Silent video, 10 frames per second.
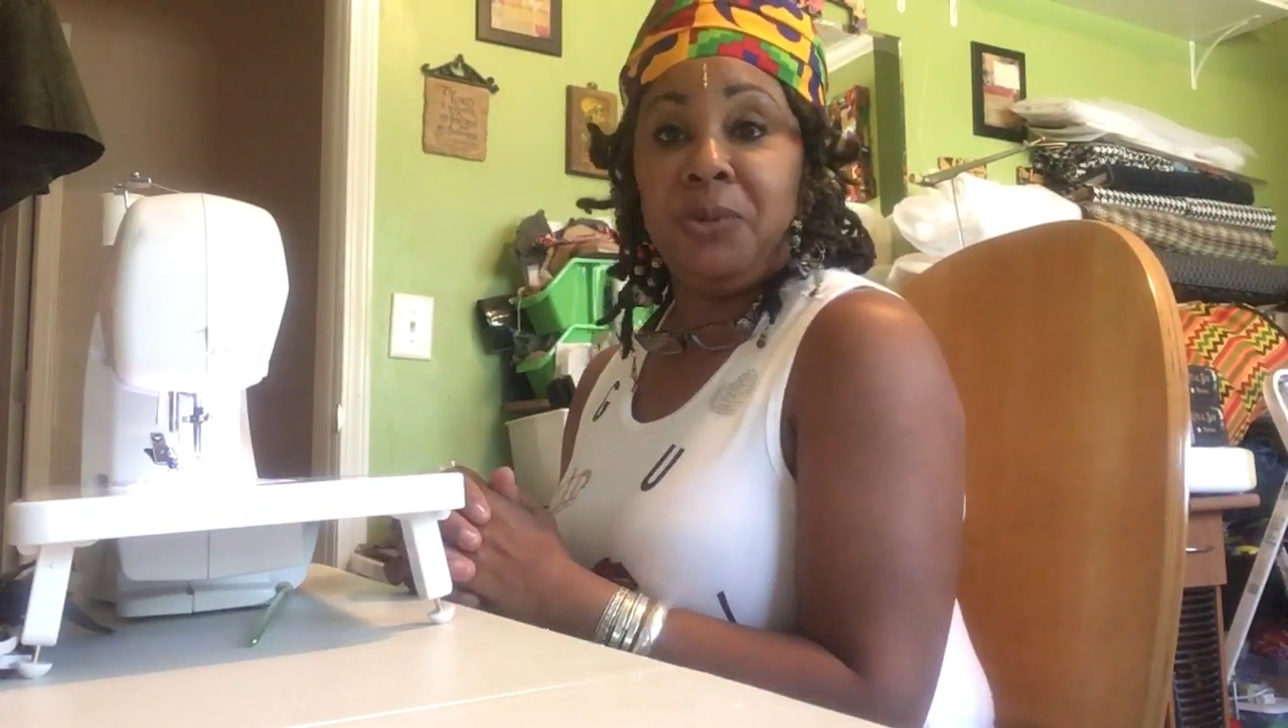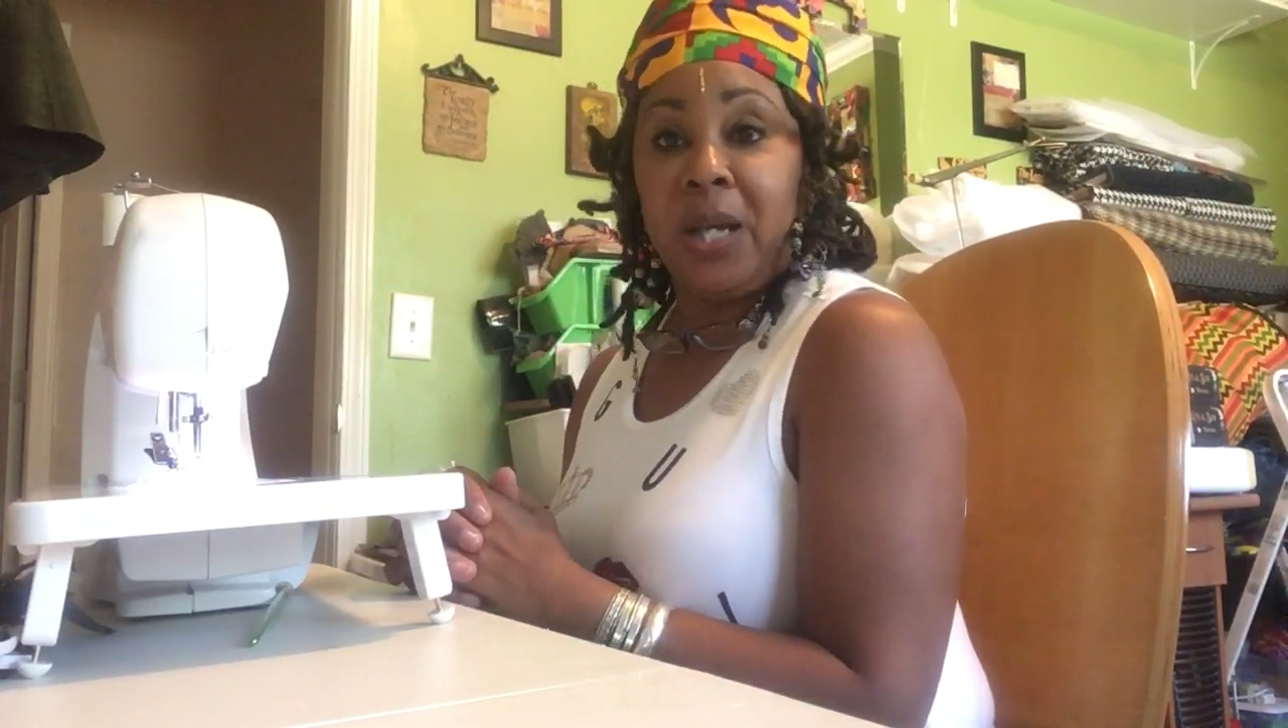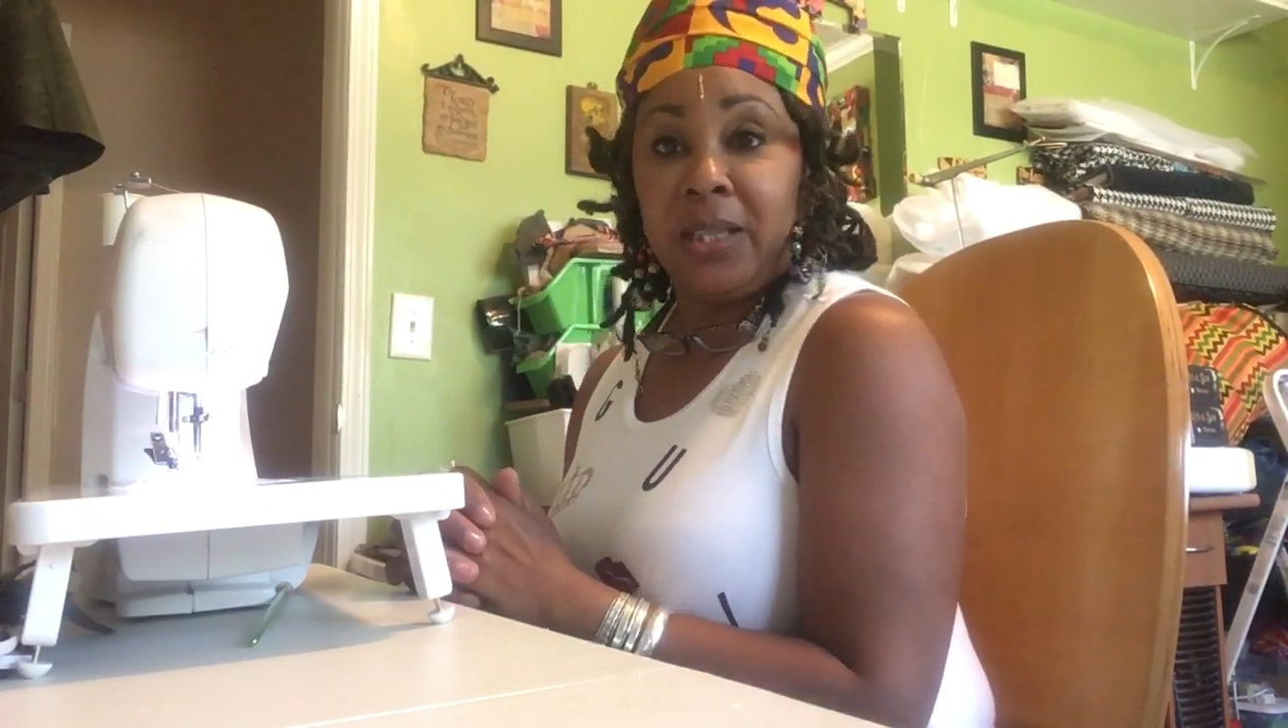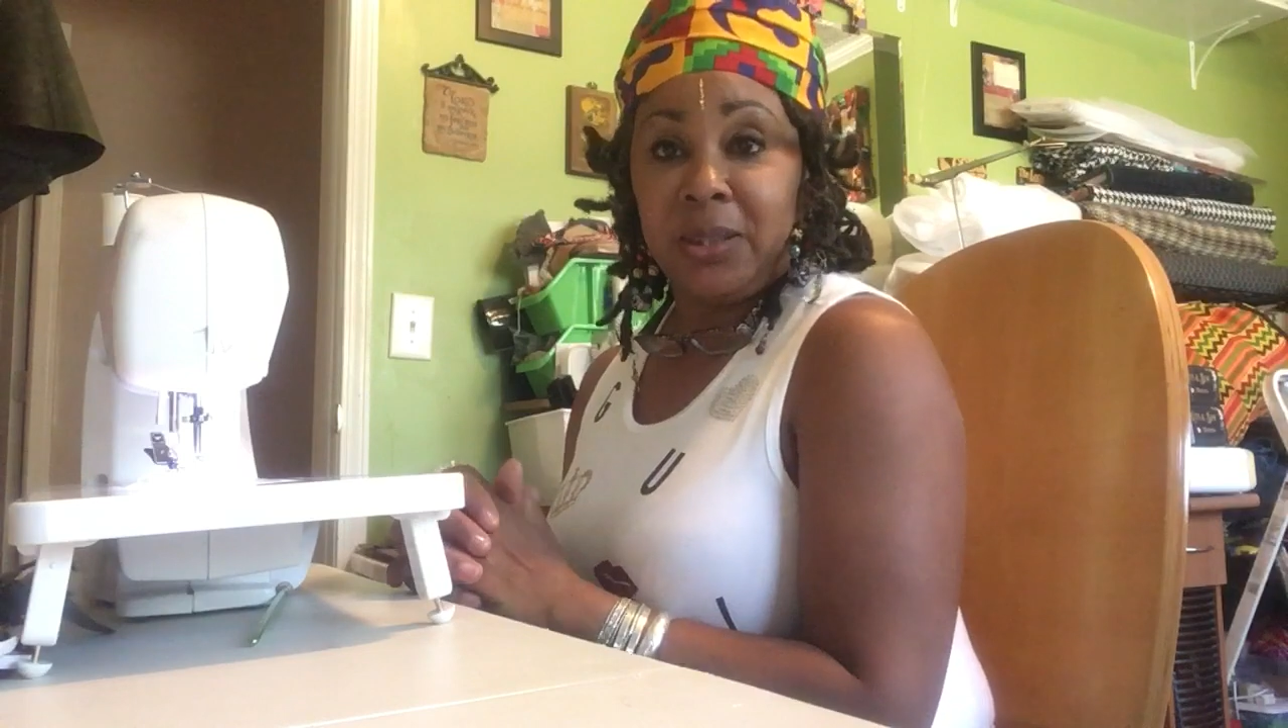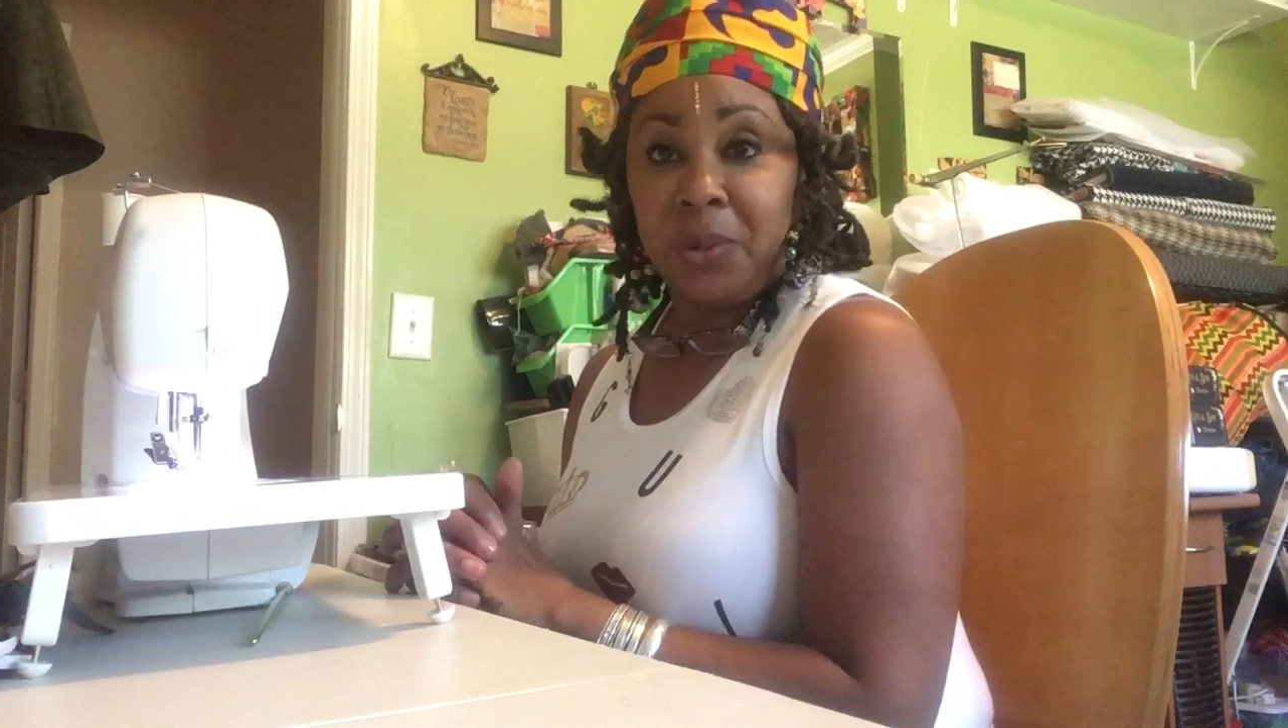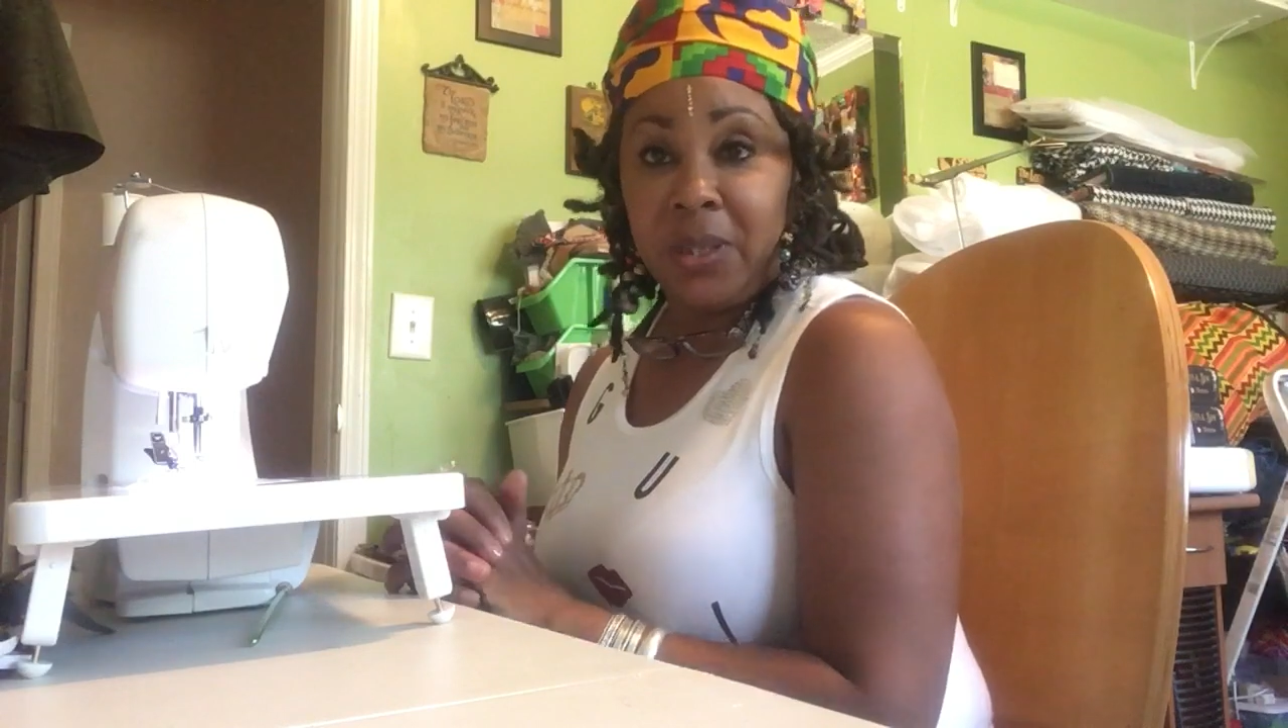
guys on the